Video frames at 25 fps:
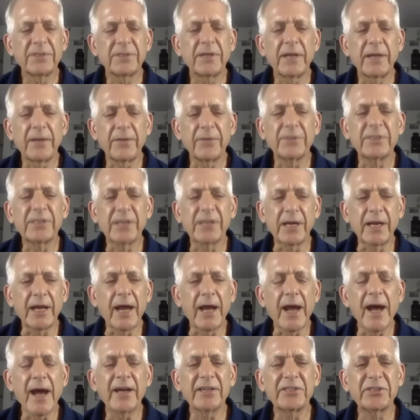I was going
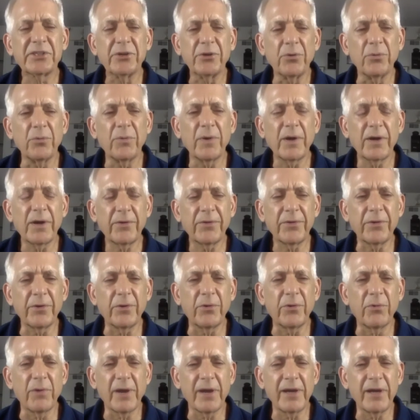to ask you. What are the
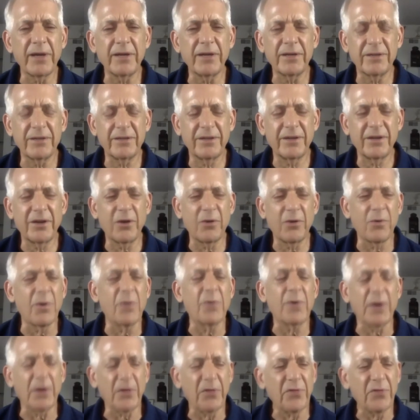great
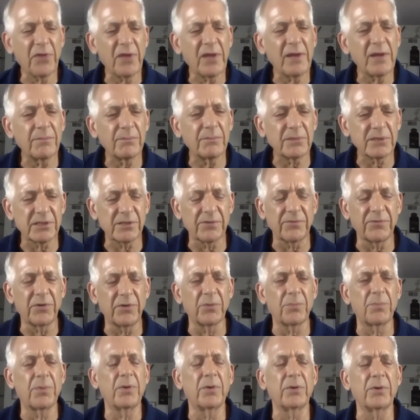heroic themes of
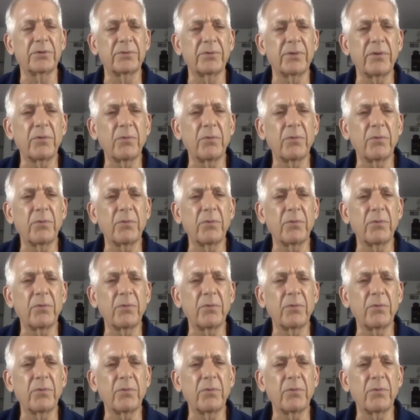your poetry?